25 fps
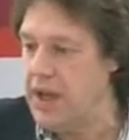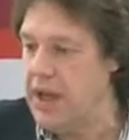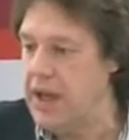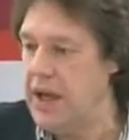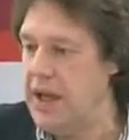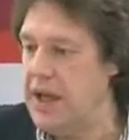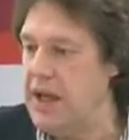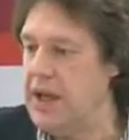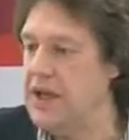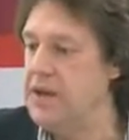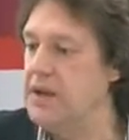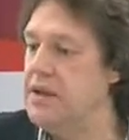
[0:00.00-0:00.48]

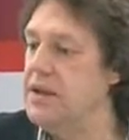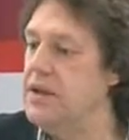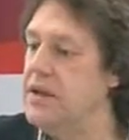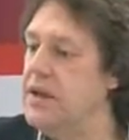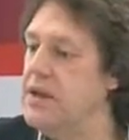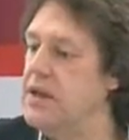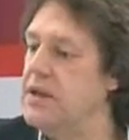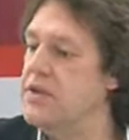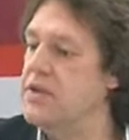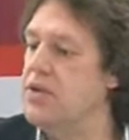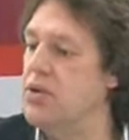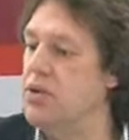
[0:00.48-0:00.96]
And
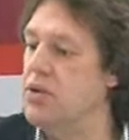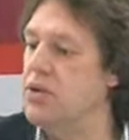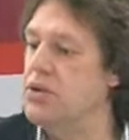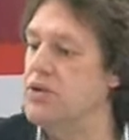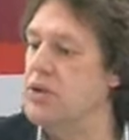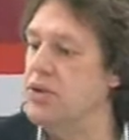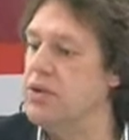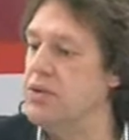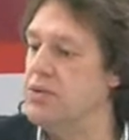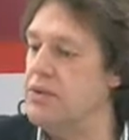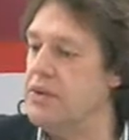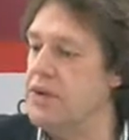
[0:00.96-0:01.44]
it's
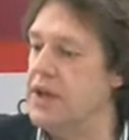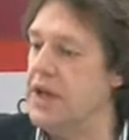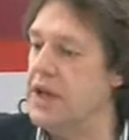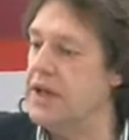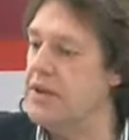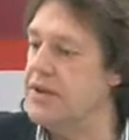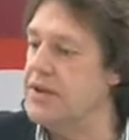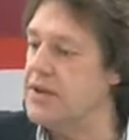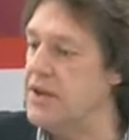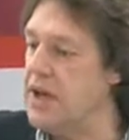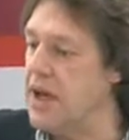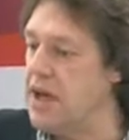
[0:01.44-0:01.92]
also
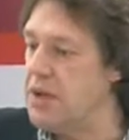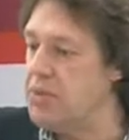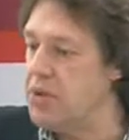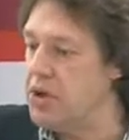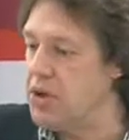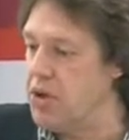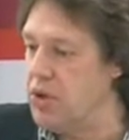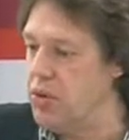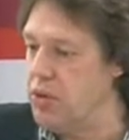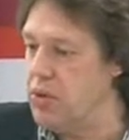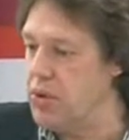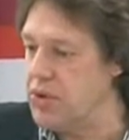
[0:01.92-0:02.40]
that I'm a
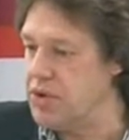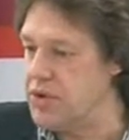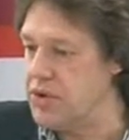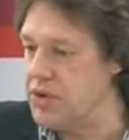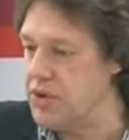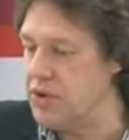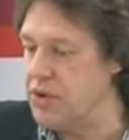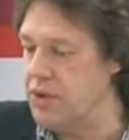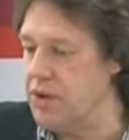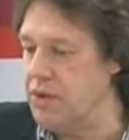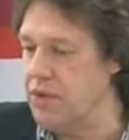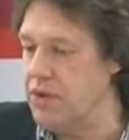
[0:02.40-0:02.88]

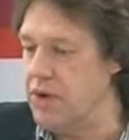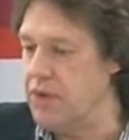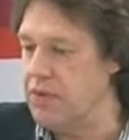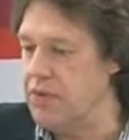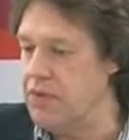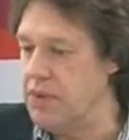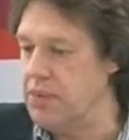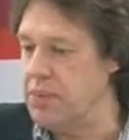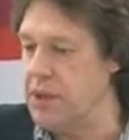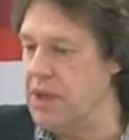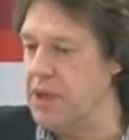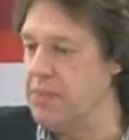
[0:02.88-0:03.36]
co-author
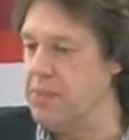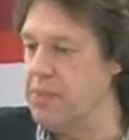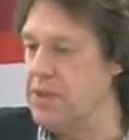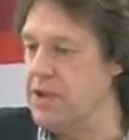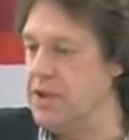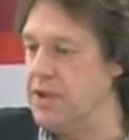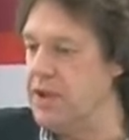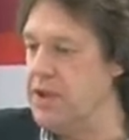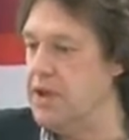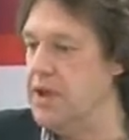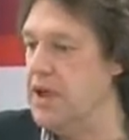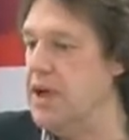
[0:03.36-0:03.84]
of the
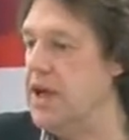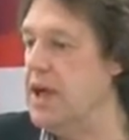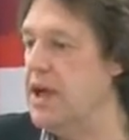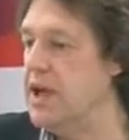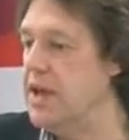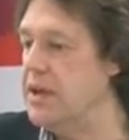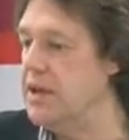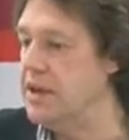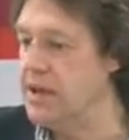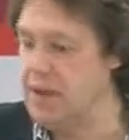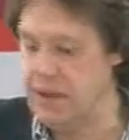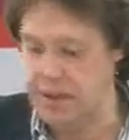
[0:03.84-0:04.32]
paper,
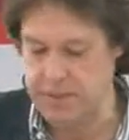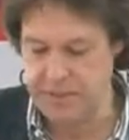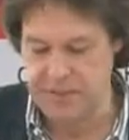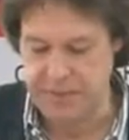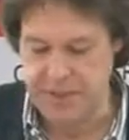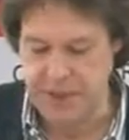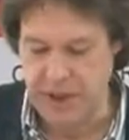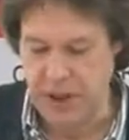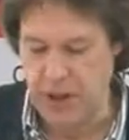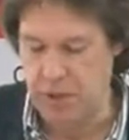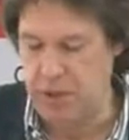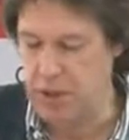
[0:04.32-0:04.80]
and
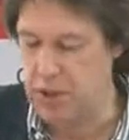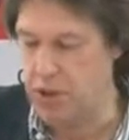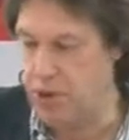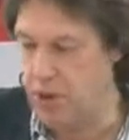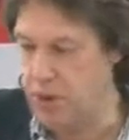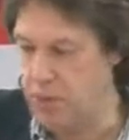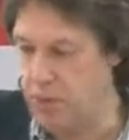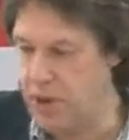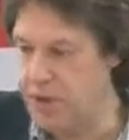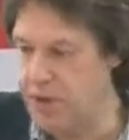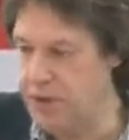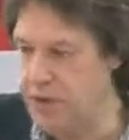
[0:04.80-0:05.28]
our
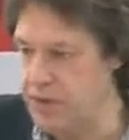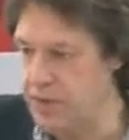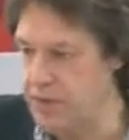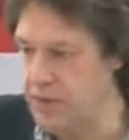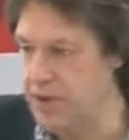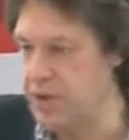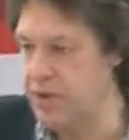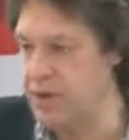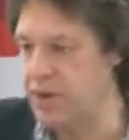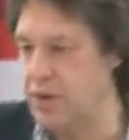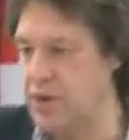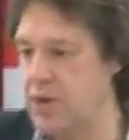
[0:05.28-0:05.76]
common
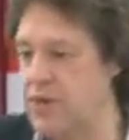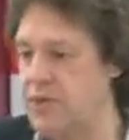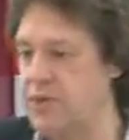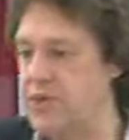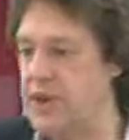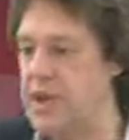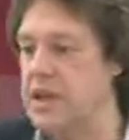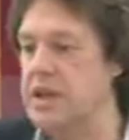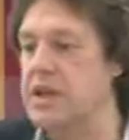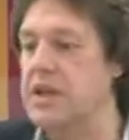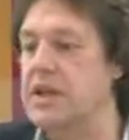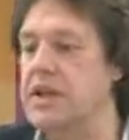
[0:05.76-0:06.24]
research
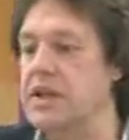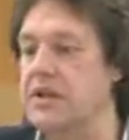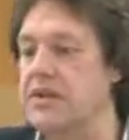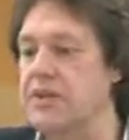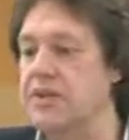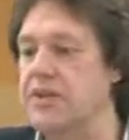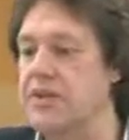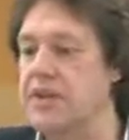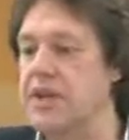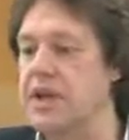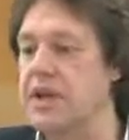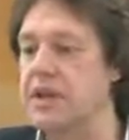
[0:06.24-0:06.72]
field
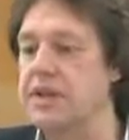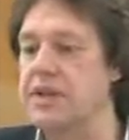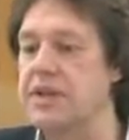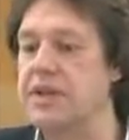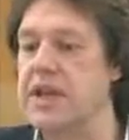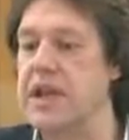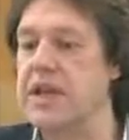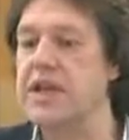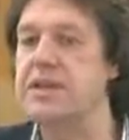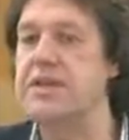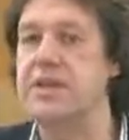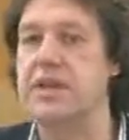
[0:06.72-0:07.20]
is
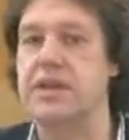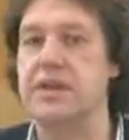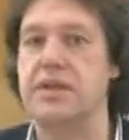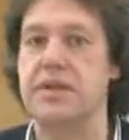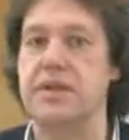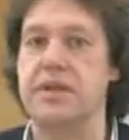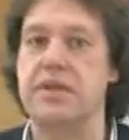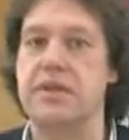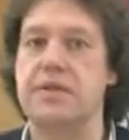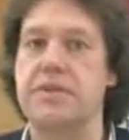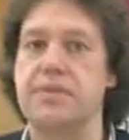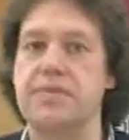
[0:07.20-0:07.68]

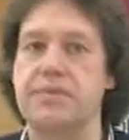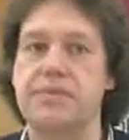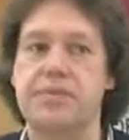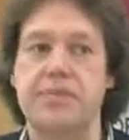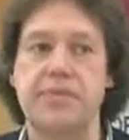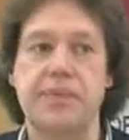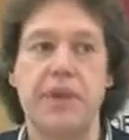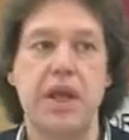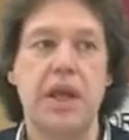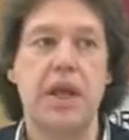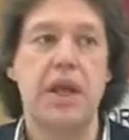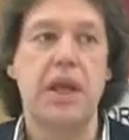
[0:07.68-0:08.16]
telecenters.
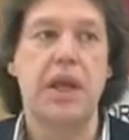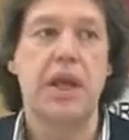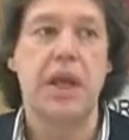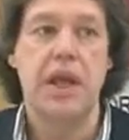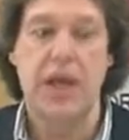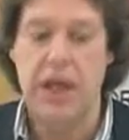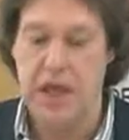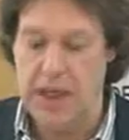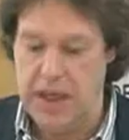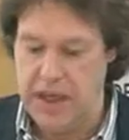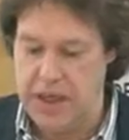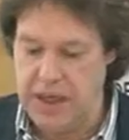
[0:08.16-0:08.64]

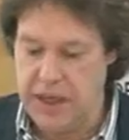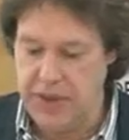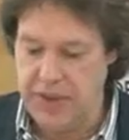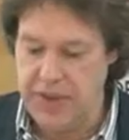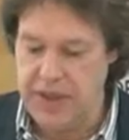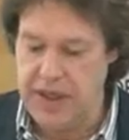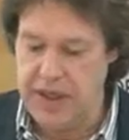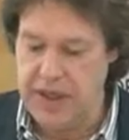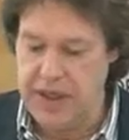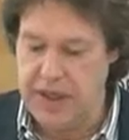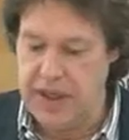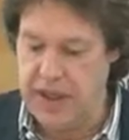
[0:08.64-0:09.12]
And I
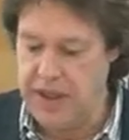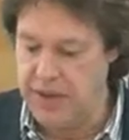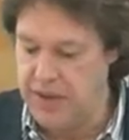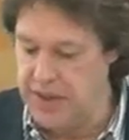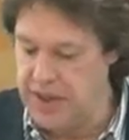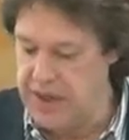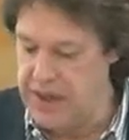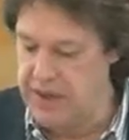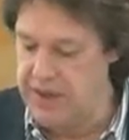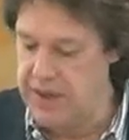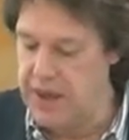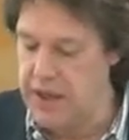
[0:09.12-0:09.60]
think here
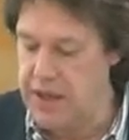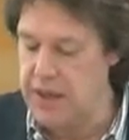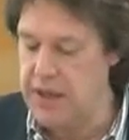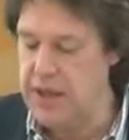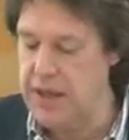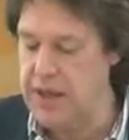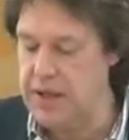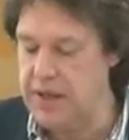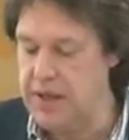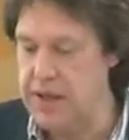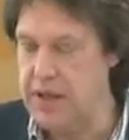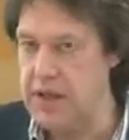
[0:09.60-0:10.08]
in
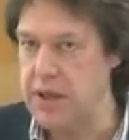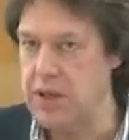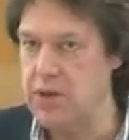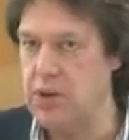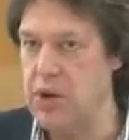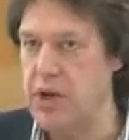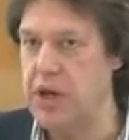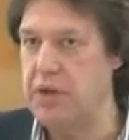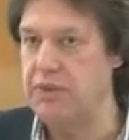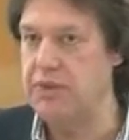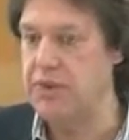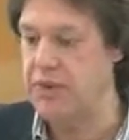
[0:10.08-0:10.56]
India
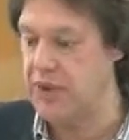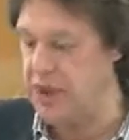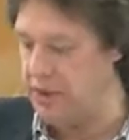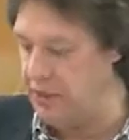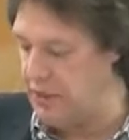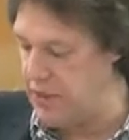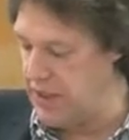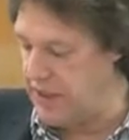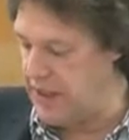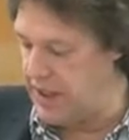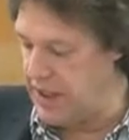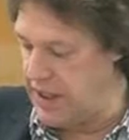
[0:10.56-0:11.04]
you have
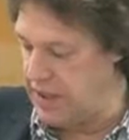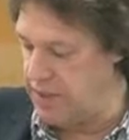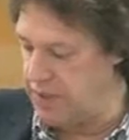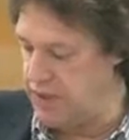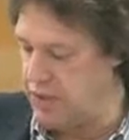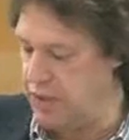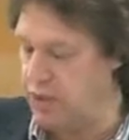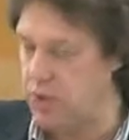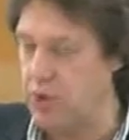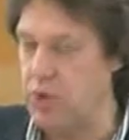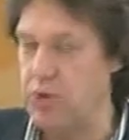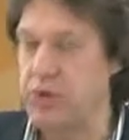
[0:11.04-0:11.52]
several
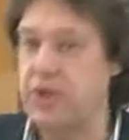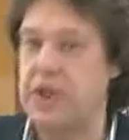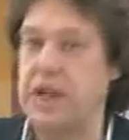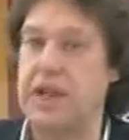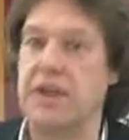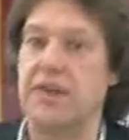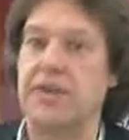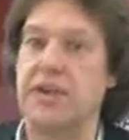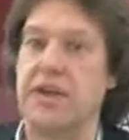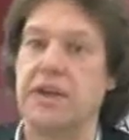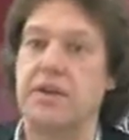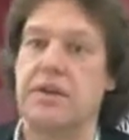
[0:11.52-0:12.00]
names for
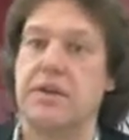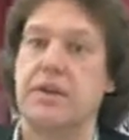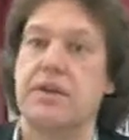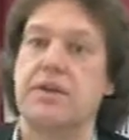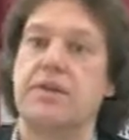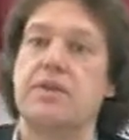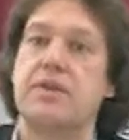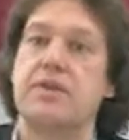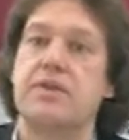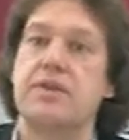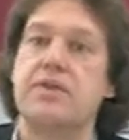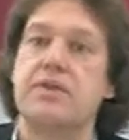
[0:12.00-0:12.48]

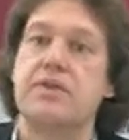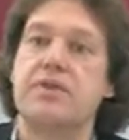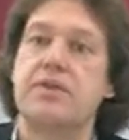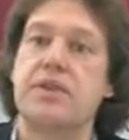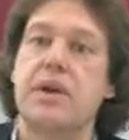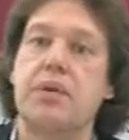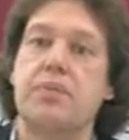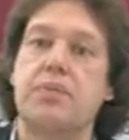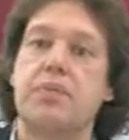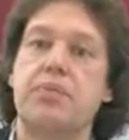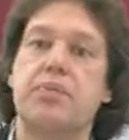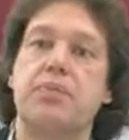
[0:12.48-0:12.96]
telecenters.
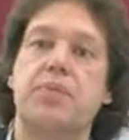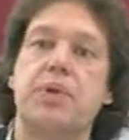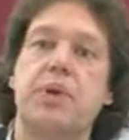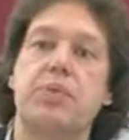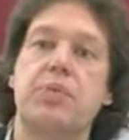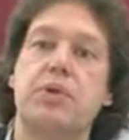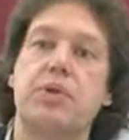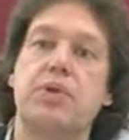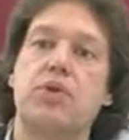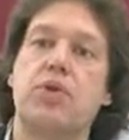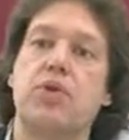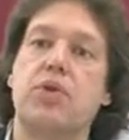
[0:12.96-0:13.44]
Some
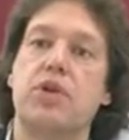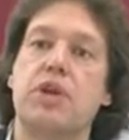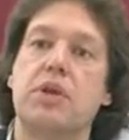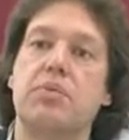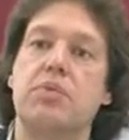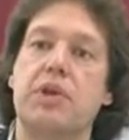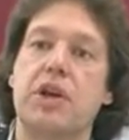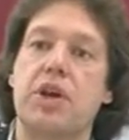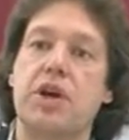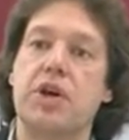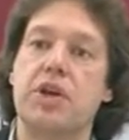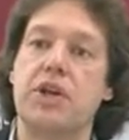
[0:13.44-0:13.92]
people call
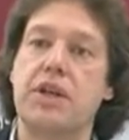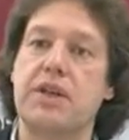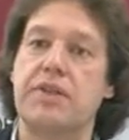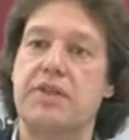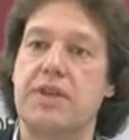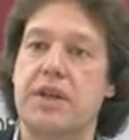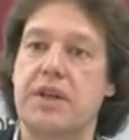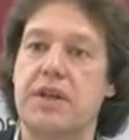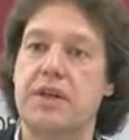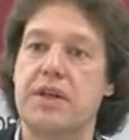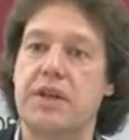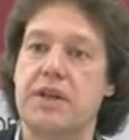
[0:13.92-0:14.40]
them learning
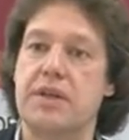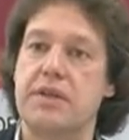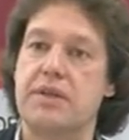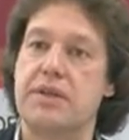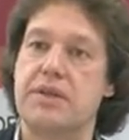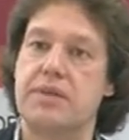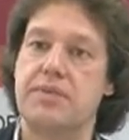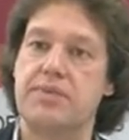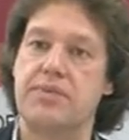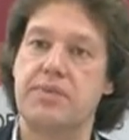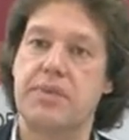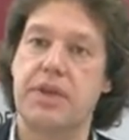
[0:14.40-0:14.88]

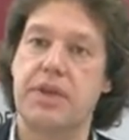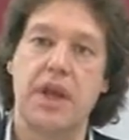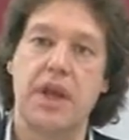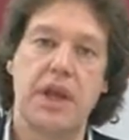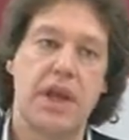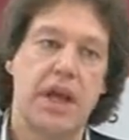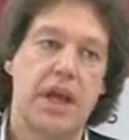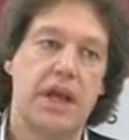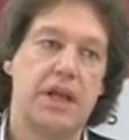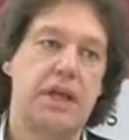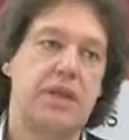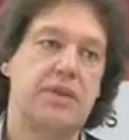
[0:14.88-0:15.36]
centers,
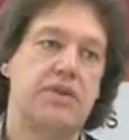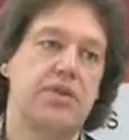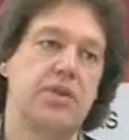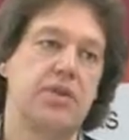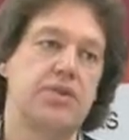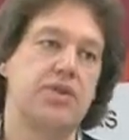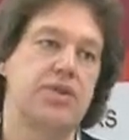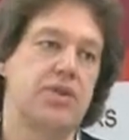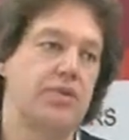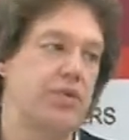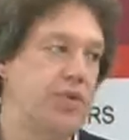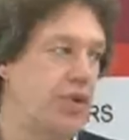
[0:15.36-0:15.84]
and it's
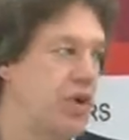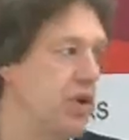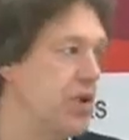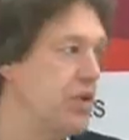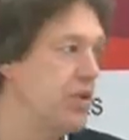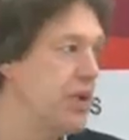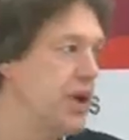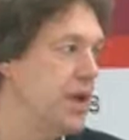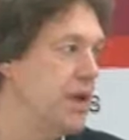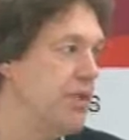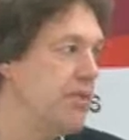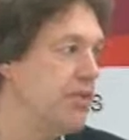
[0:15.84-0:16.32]
not so far
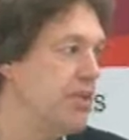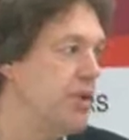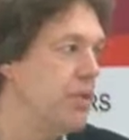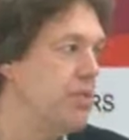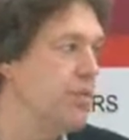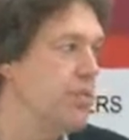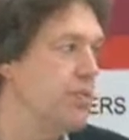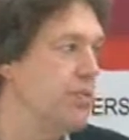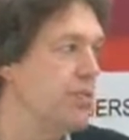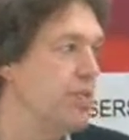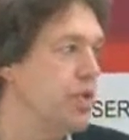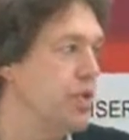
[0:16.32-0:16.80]
away
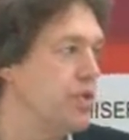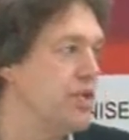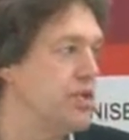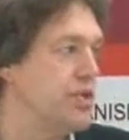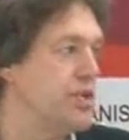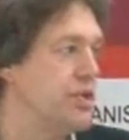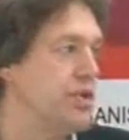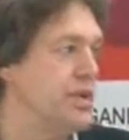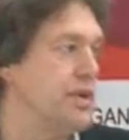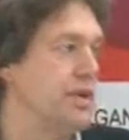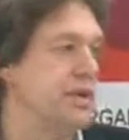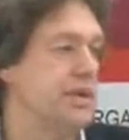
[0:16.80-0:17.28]
from what
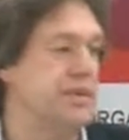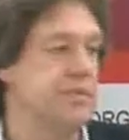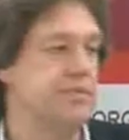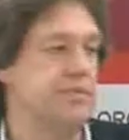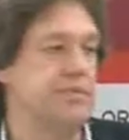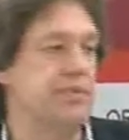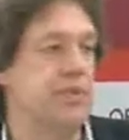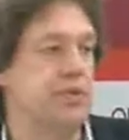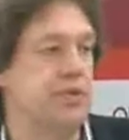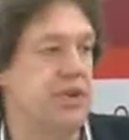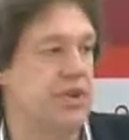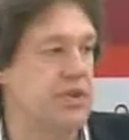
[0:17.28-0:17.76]

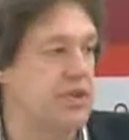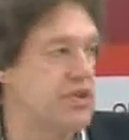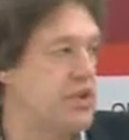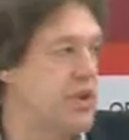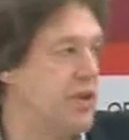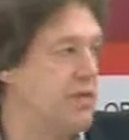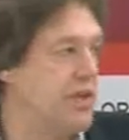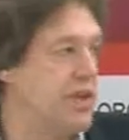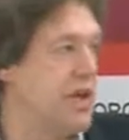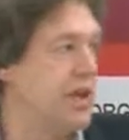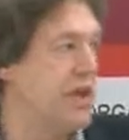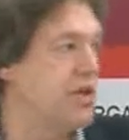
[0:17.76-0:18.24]
Professor
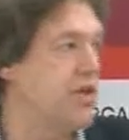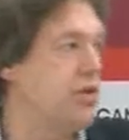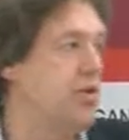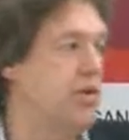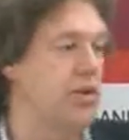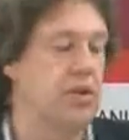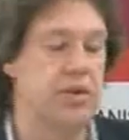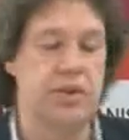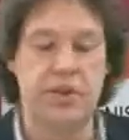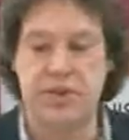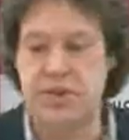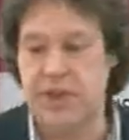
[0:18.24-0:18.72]
Xavier
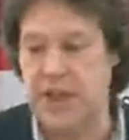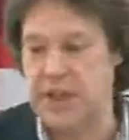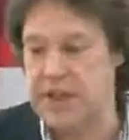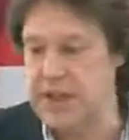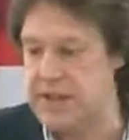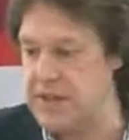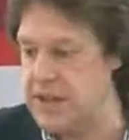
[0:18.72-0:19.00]
called study